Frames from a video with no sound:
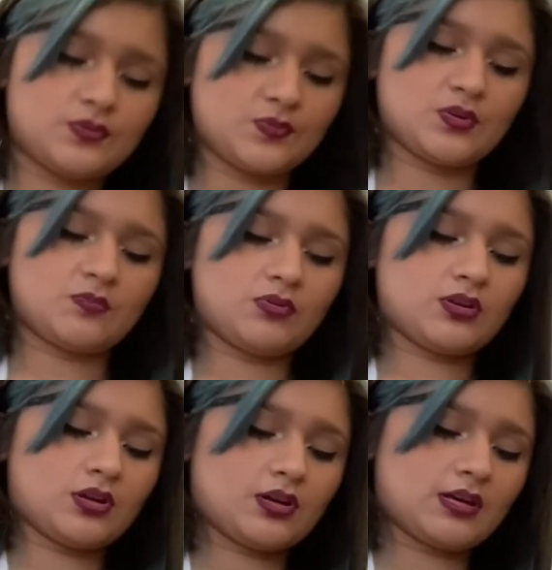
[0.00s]
we're going to put our
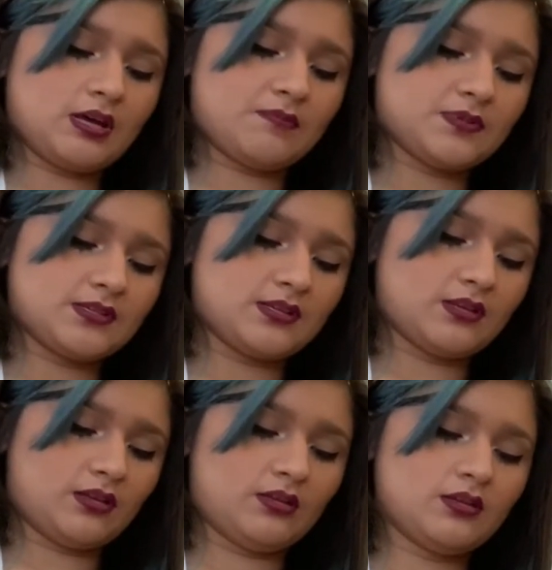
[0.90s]
cups
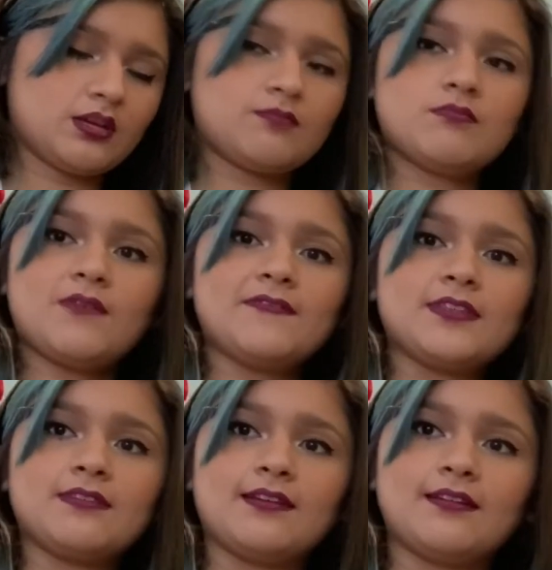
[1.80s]
in the muffin
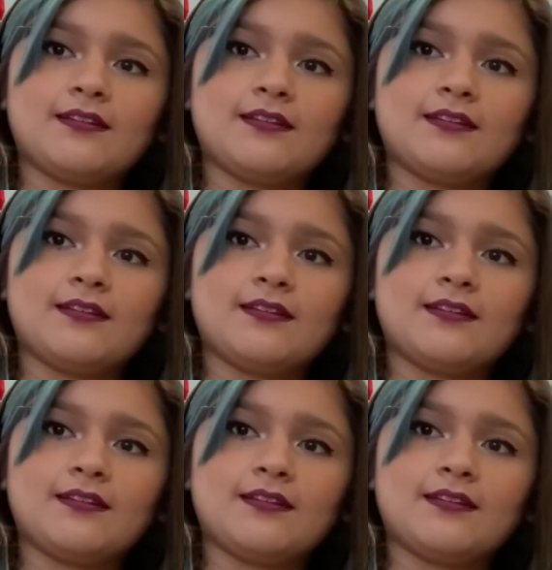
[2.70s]
tin.